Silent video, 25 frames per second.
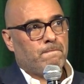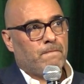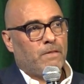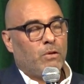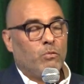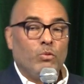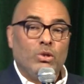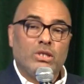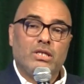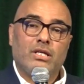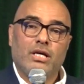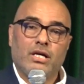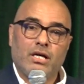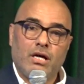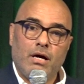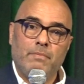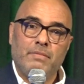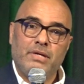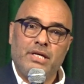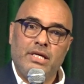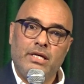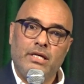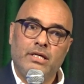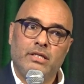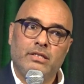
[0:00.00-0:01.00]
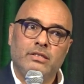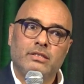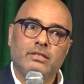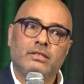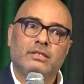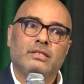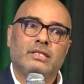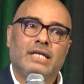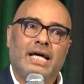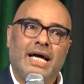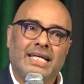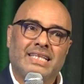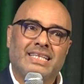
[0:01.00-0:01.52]
when they come here,
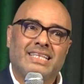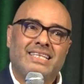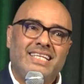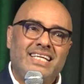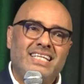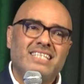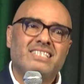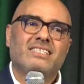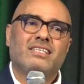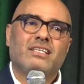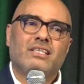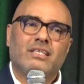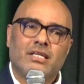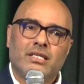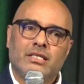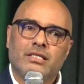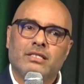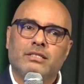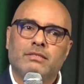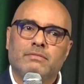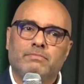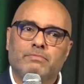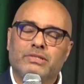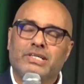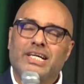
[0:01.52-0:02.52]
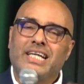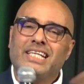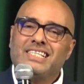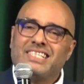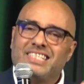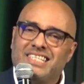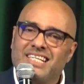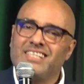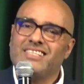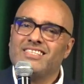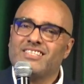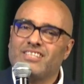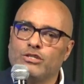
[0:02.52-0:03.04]
at least the brain
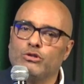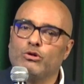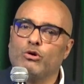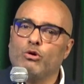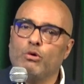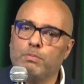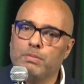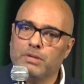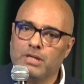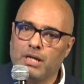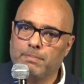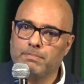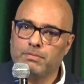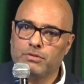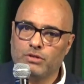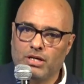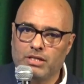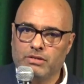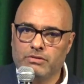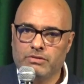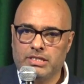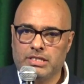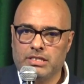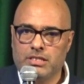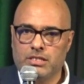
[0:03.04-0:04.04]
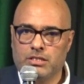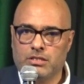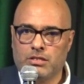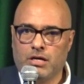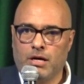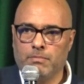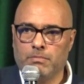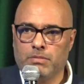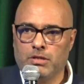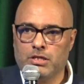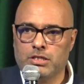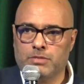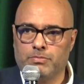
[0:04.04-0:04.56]
cells are open up to address these
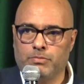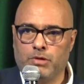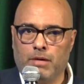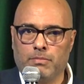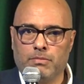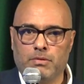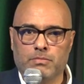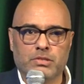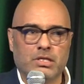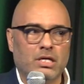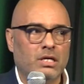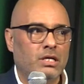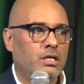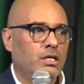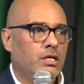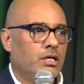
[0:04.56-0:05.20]
complex problems.